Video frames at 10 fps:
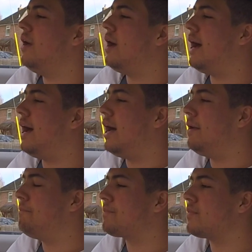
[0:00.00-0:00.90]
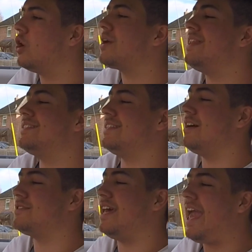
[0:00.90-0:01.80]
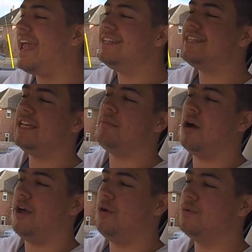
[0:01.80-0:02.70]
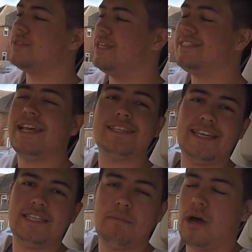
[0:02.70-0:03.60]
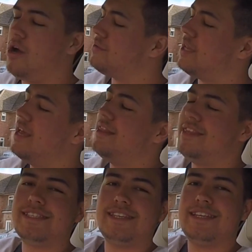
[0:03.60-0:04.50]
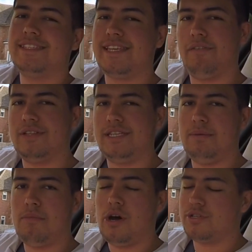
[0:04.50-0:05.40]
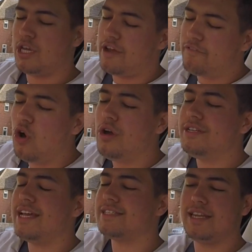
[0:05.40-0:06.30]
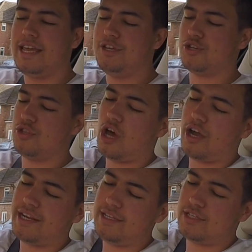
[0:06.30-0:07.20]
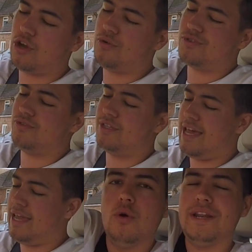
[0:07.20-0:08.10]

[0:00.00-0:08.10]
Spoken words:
Okay, this is now saying 18 miles. This says 18 miles, this says 17 miles, and I've got a destination that I need to go to today.